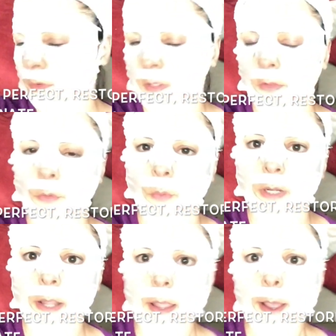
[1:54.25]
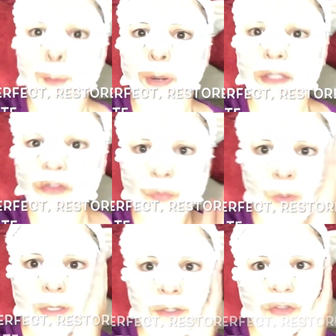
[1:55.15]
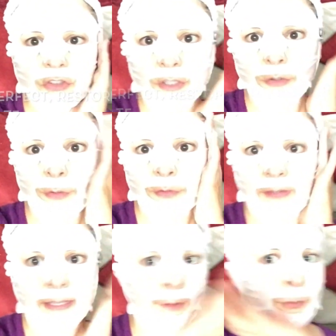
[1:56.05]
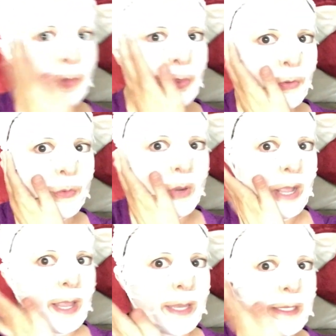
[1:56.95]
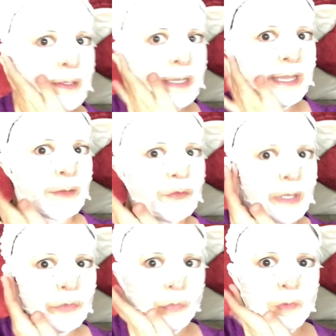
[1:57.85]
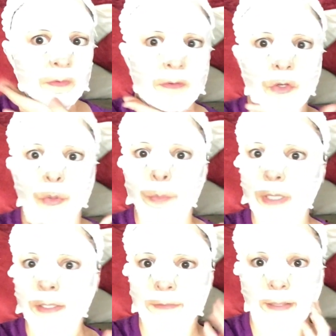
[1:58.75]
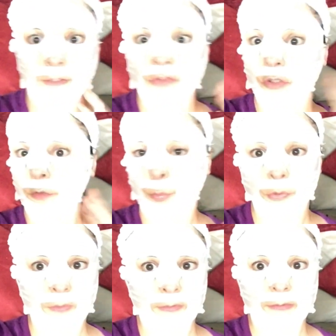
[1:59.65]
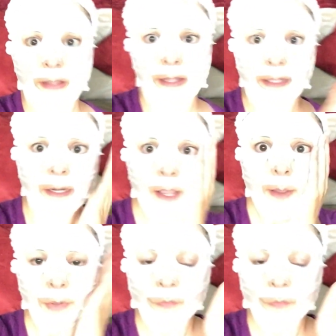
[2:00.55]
of the other one, but I just wanted to share these again with you. I can't vouch for the serum yet because I just put this on, but